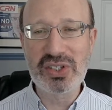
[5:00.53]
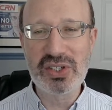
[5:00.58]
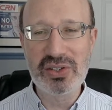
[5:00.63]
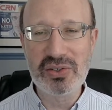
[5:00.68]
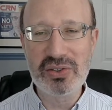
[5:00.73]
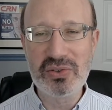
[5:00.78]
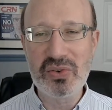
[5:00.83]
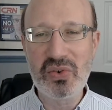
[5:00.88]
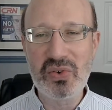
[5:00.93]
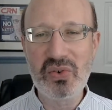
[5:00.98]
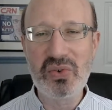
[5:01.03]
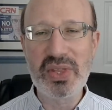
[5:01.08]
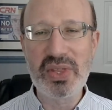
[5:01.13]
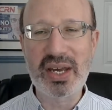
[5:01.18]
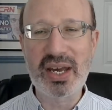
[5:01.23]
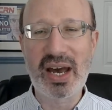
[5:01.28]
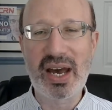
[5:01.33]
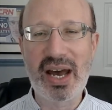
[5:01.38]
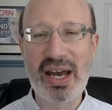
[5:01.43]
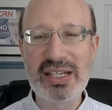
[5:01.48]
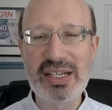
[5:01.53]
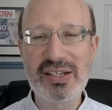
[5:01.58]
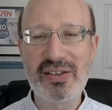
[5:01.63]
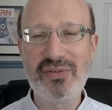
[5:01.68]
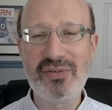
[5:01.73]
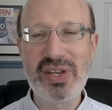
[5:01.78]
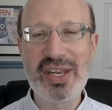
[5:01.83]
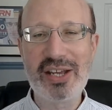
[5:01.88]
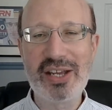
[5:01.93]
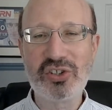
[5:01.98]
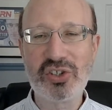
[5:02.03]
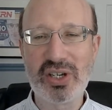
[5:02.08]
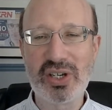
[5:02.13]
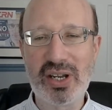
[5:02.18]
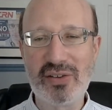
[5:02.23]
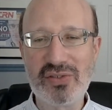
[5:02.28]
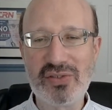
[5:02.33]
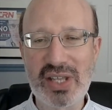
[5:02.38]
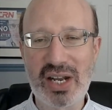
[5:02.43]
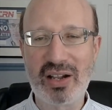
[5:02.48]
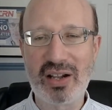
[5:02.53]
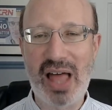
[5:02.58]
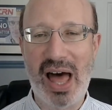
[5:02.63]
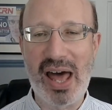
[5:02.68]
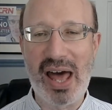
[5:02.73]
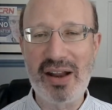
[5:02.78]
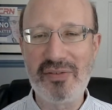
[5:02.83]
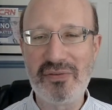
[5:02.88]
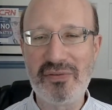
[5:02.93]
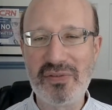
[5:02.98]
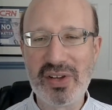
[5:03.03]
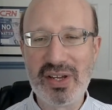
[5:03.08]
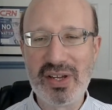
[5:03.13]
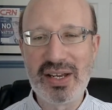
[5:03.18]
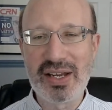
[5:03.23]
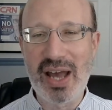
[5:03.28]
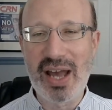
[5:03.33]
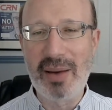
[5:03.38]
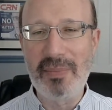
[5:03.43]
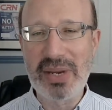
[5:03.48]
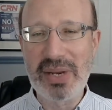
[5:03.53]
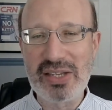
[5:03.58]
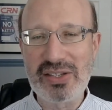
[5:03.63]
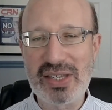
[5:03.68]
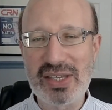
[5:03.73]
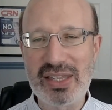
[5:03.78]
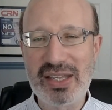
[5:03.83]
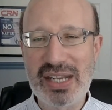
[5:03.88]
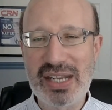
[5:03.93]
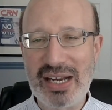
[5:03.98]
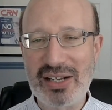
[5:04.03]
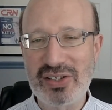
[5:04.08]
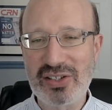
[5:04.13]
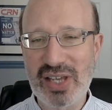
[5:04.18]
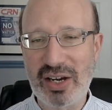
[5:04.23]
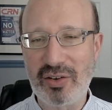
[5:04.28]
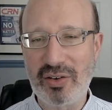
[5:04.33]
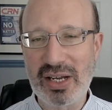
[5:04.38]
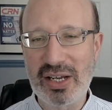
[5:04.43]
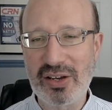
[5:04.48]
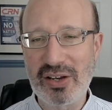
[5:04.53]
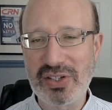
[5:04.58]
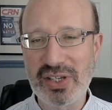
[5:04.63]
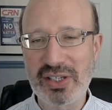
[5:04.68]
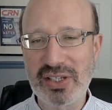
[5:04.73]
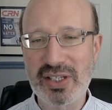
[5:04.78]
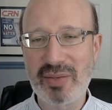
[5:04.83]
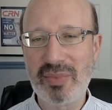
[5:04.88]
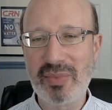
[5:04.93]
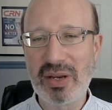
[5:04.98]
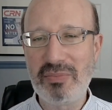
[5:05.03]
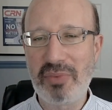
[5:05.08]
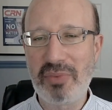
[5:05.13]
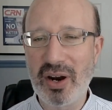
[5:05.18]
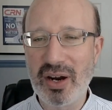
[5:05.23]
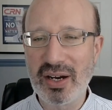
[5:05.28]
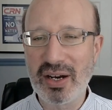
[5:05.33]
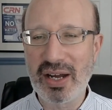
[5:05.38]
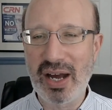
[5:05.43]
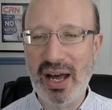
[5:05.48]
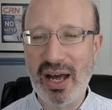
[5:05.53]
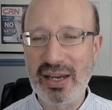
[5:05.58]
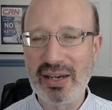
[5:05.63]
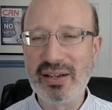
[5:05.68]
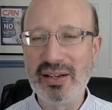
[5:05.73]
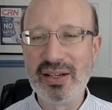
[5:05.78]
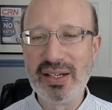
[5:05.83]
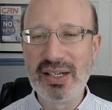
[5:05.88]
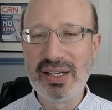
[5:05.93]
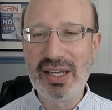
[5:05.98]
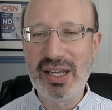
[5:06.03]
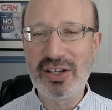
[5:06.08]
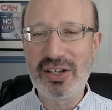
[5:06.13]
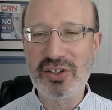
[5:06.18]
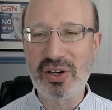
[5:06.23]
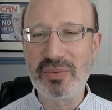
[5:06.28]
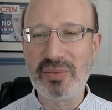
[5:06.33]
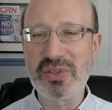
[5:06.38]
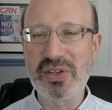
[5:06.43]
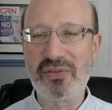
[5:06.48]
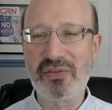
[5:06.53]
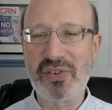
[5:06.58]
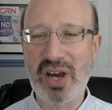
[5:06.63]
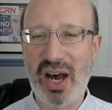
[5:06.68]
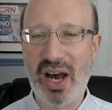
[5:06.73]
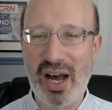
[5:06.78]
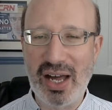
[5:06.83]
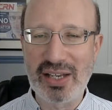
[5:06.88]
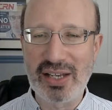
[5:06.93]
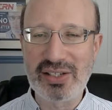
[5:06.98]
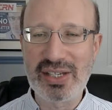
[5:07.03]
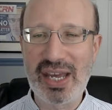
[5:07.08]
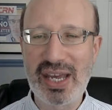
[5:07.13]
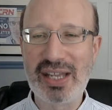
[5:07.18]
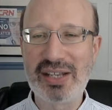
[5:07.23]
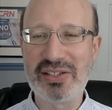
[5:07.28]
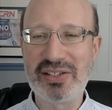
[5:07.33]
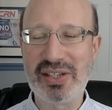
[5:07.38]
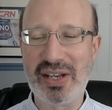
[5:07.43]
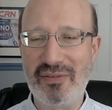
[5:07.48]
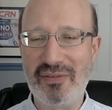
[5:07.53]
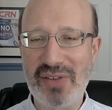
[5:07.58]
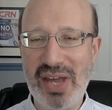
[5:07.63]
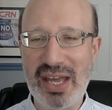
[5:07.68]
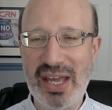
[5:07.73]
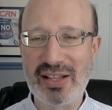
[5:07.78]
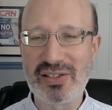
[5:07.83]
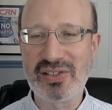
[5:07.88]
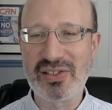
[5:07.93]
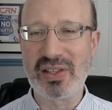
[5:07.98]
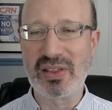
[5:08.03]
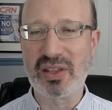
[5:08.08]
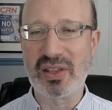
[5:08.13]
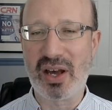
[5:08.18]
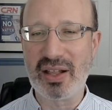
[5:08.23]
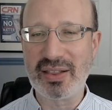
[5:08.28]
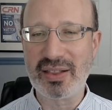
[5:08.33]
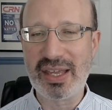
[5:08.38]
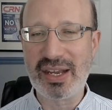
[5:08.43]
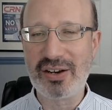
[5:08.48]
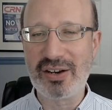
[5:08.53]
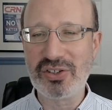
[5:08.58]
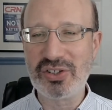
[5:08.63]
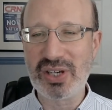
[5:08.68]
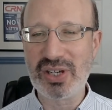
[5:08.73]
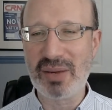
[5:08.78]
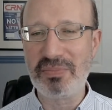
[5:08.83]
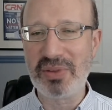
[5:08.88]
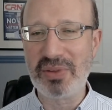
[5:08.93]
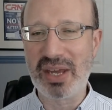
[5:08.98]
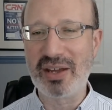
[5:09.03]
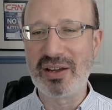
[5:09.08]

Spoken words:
to the kinds of initiatives that a lot of companies in the data center ecosystem embark on, in terms of content and events and thought leadership,